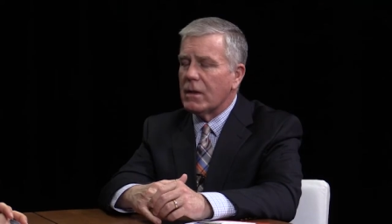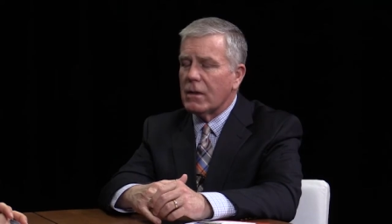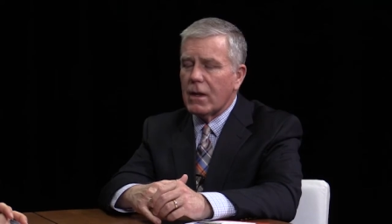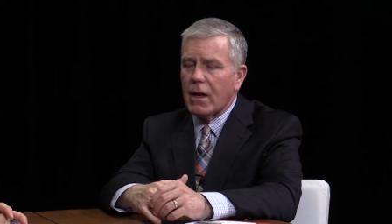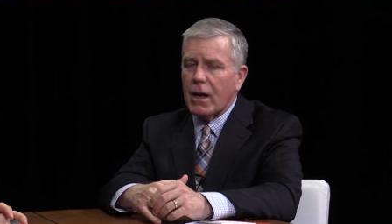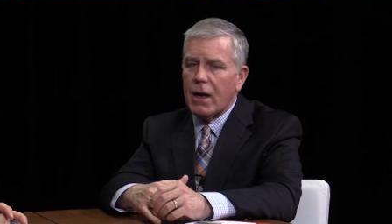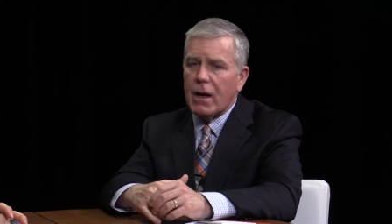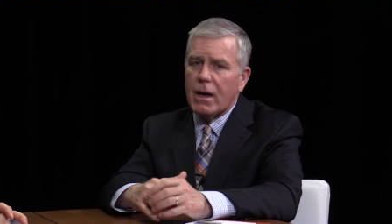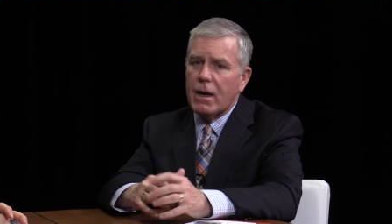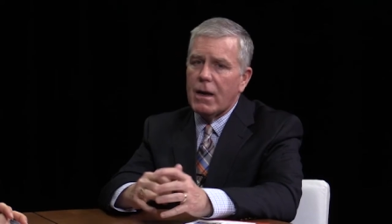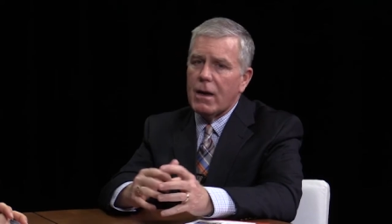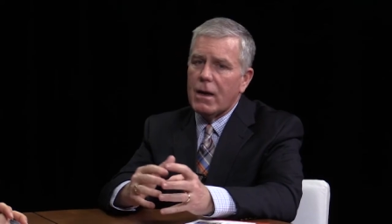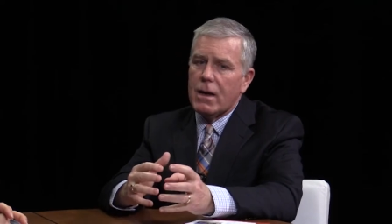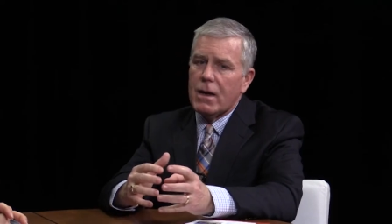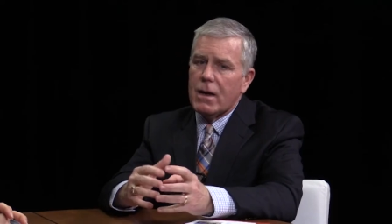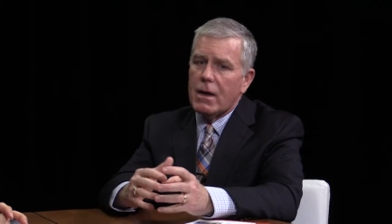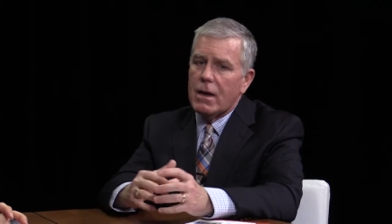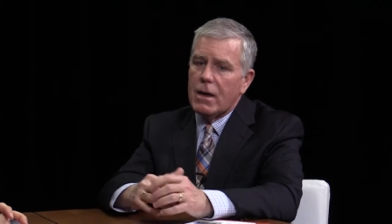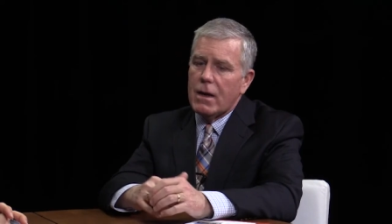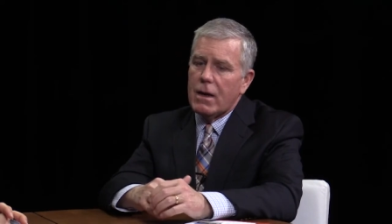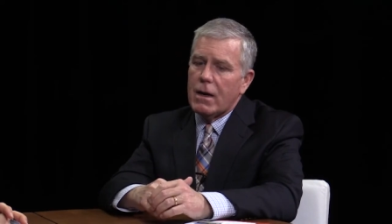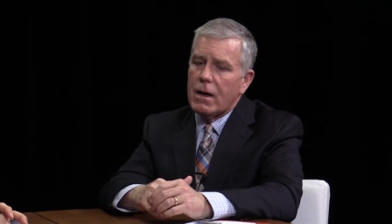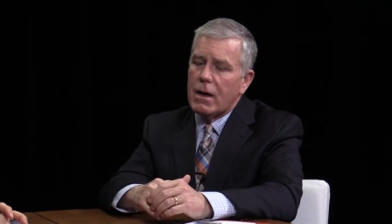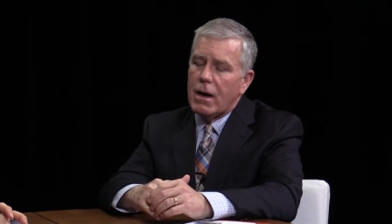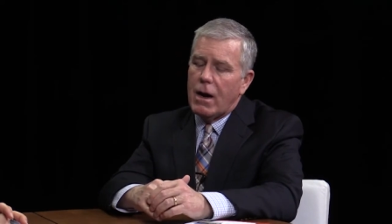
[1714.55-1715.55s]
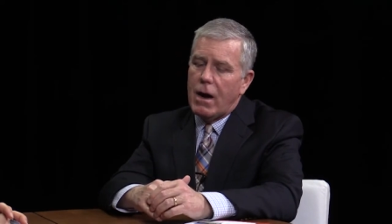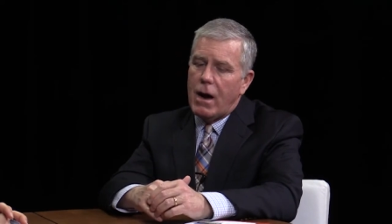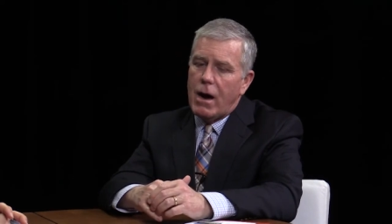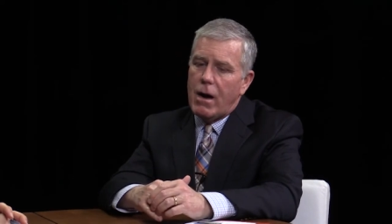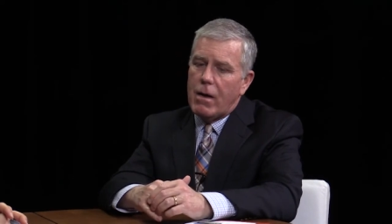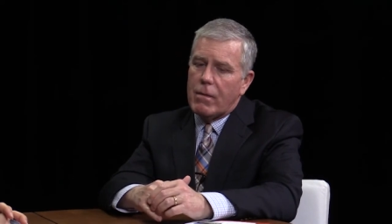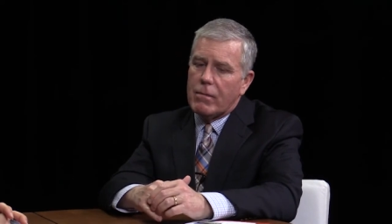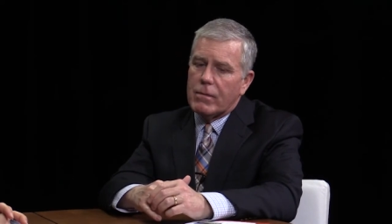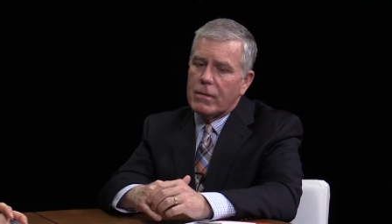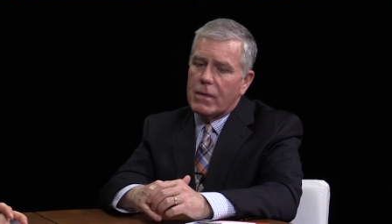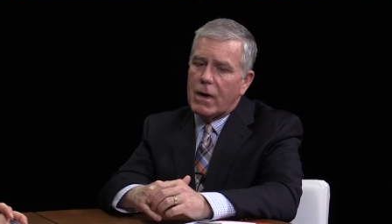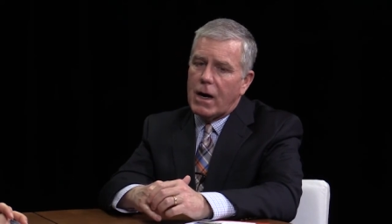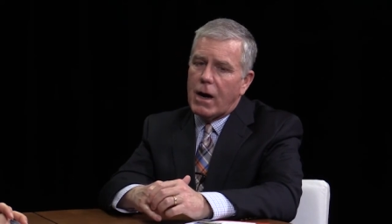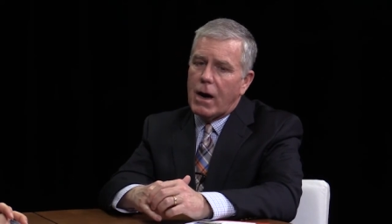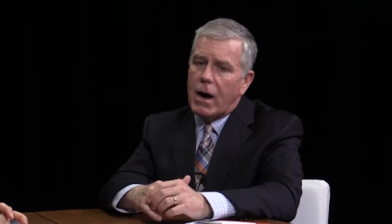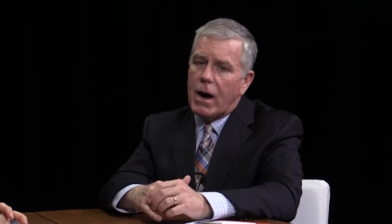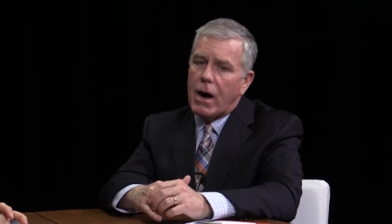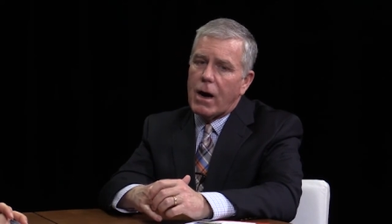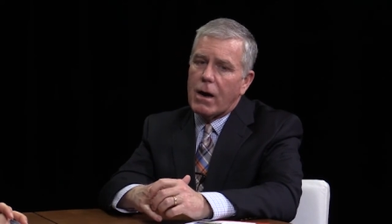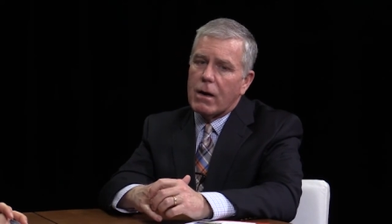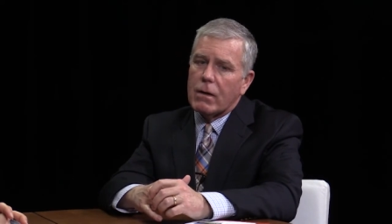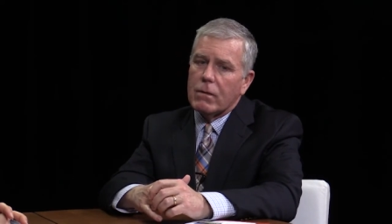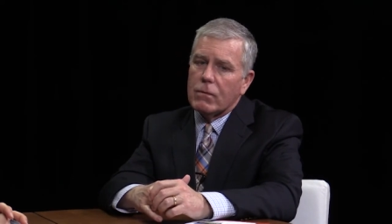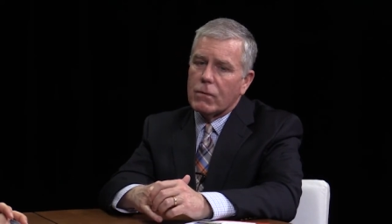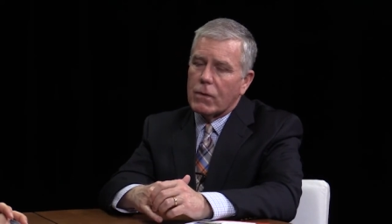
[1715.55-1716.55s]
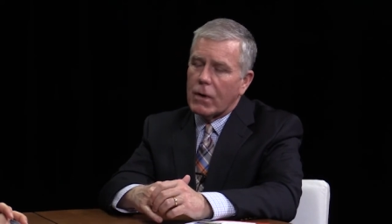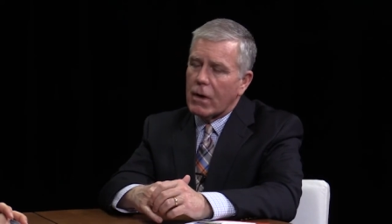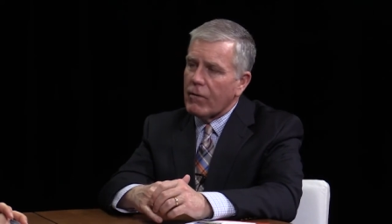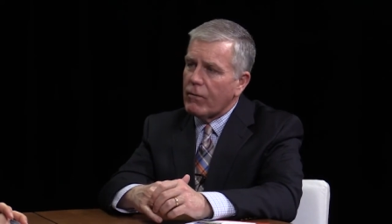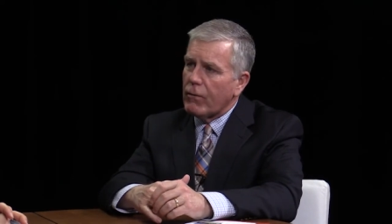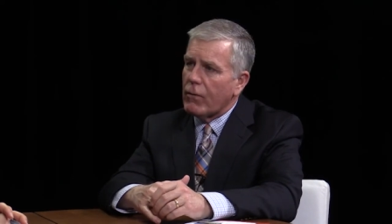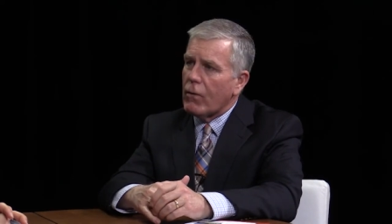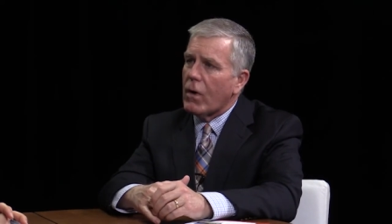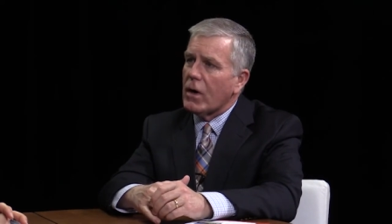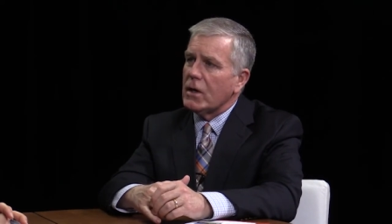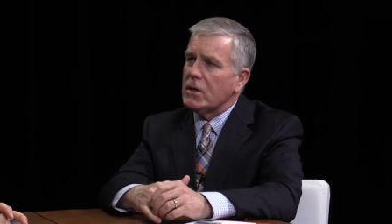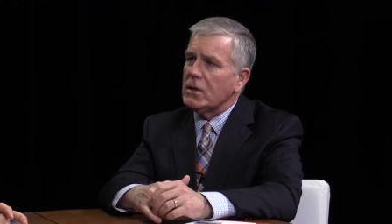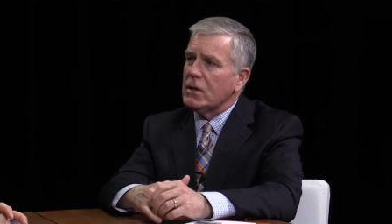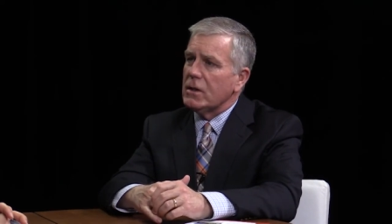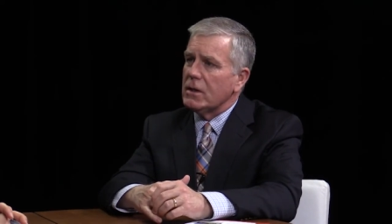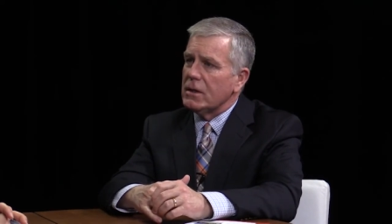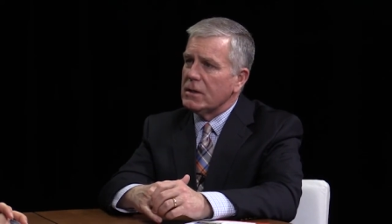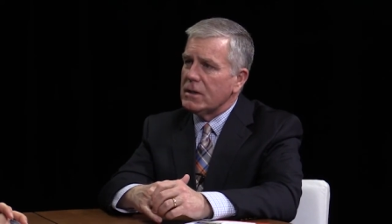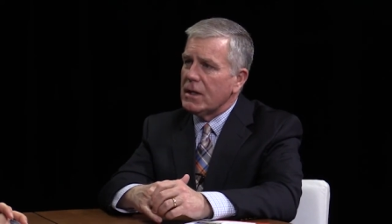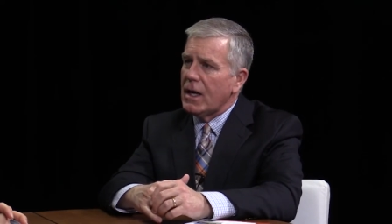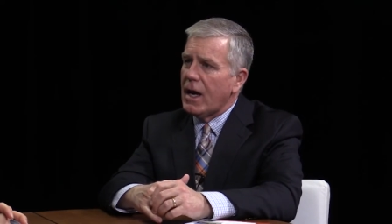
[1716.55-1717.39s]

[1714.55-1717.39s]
they um, are we're fortunate